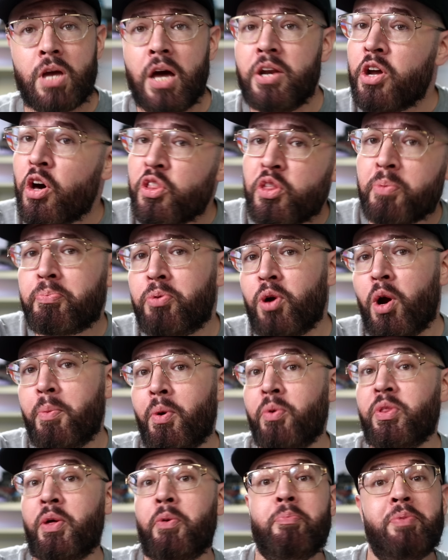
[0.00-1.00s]
Another
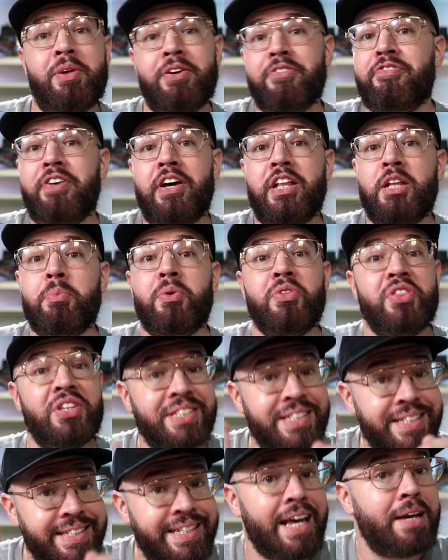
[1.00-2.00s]
promo that will be available at the
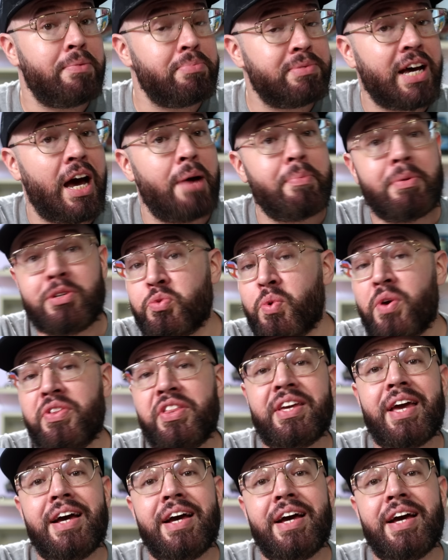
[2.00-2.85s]
same time as Rey the